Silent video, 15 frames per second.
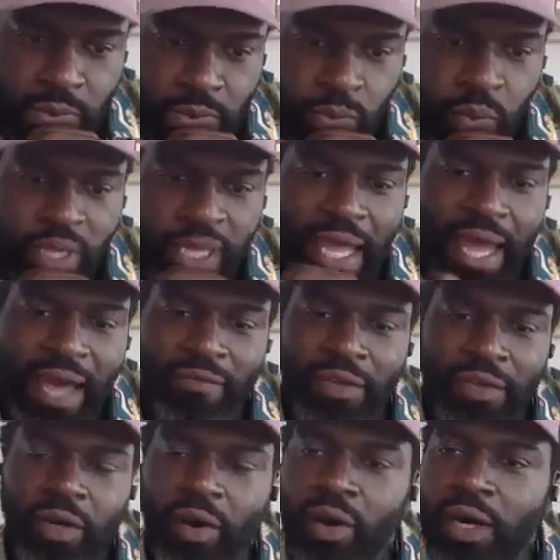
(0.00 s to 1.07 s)
we have
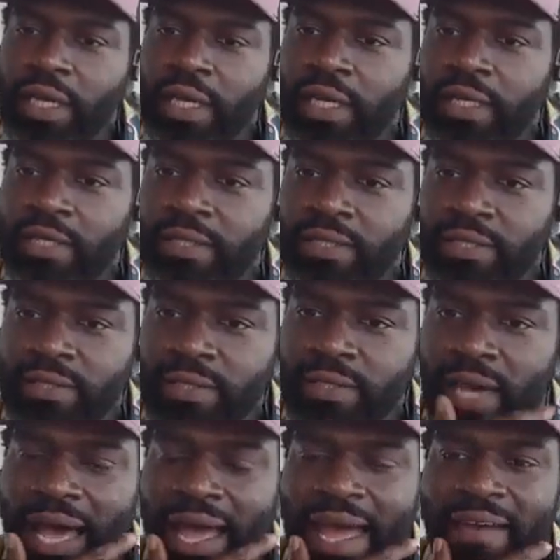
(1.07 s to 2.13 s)
an audience.
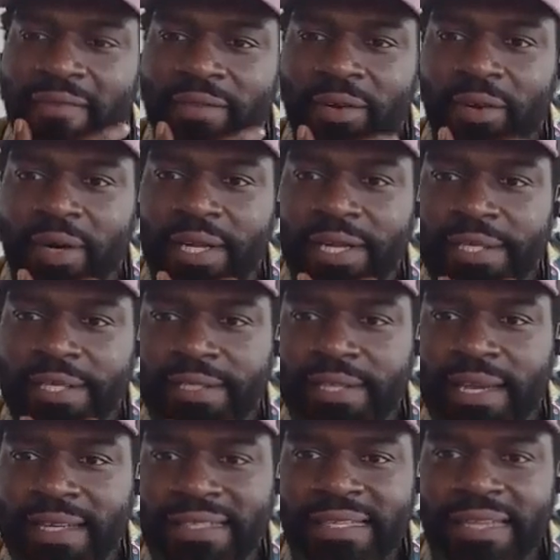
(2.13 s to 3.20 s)
I have an audience
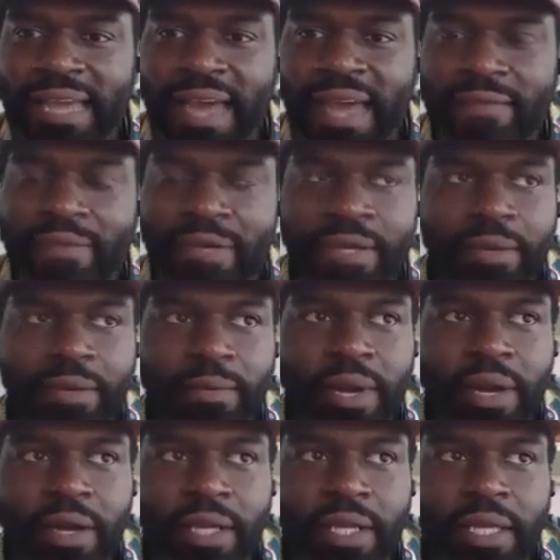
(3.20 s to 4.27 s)
as an
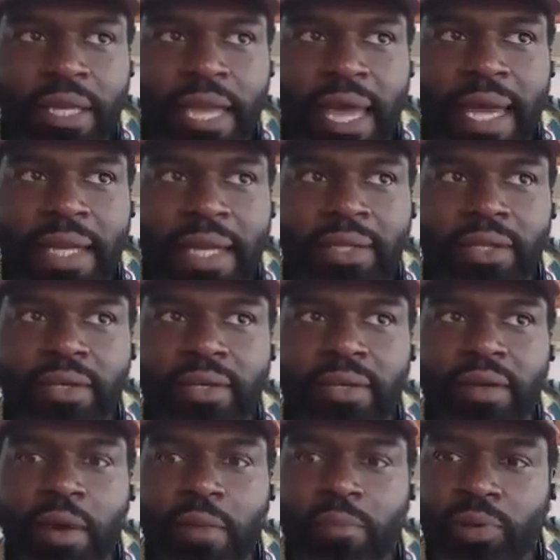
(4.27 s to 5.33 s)
African-American
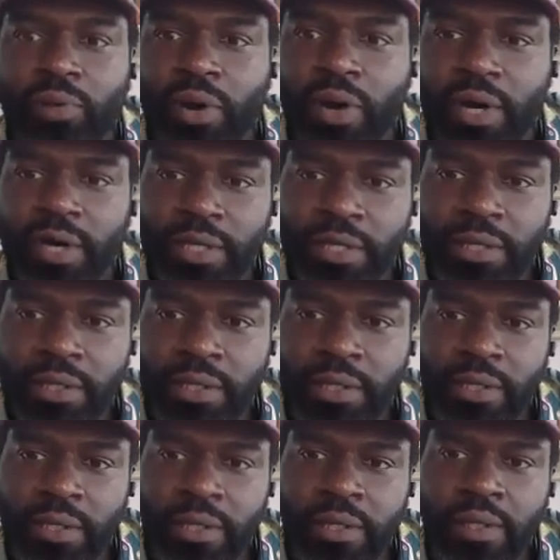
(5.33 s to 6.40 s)
actor abroad.
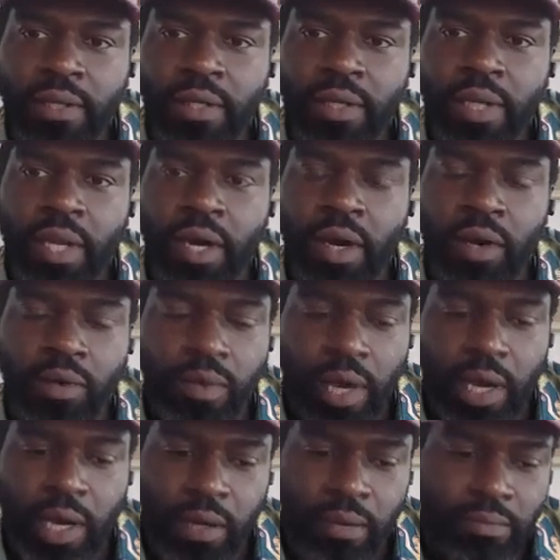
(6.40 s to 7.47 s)
You know,
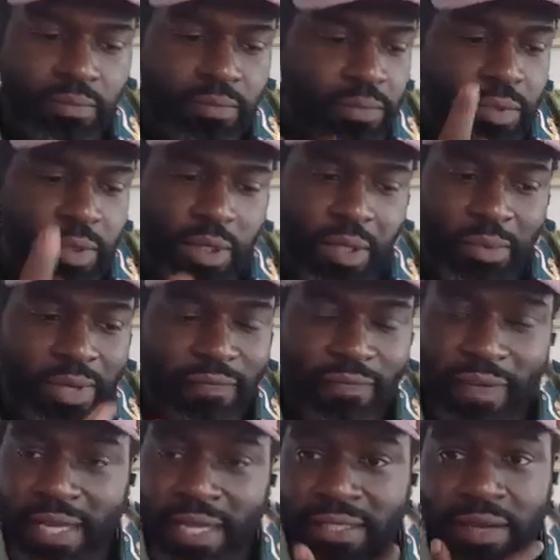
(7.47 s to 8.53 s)
some of the
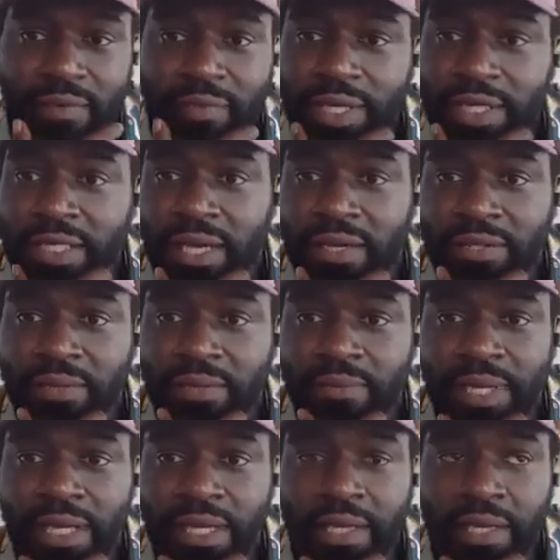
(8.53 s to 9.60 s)
fans that reach out to
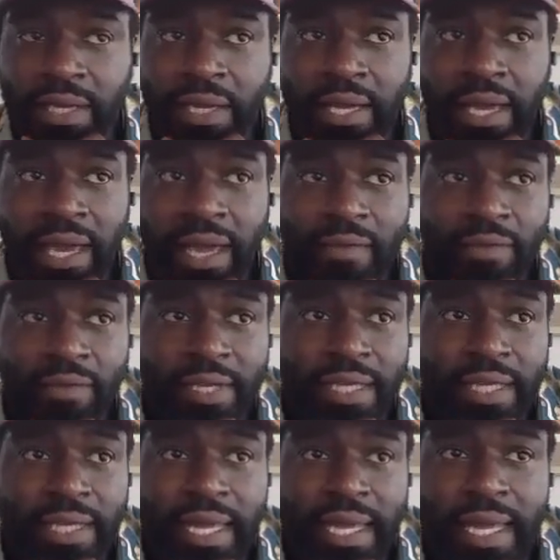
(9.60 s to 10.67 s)
me every
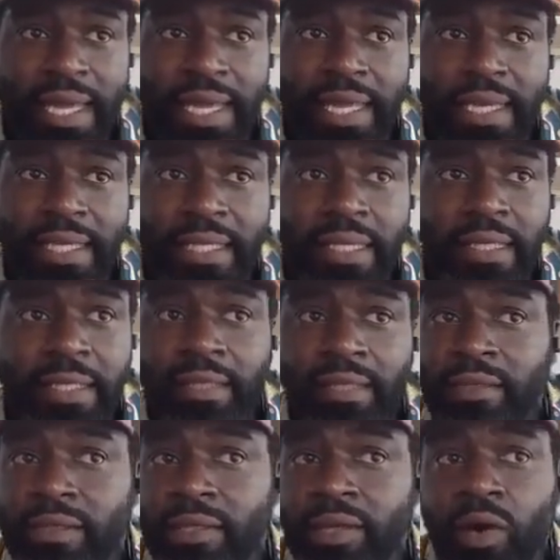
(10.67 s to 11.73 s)
day
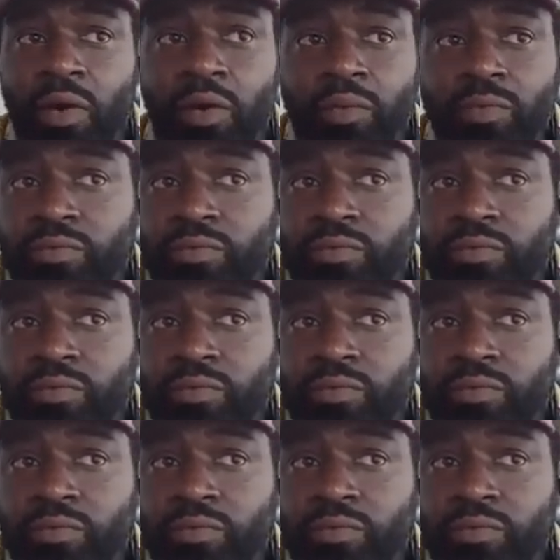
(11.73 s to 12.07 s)
don't,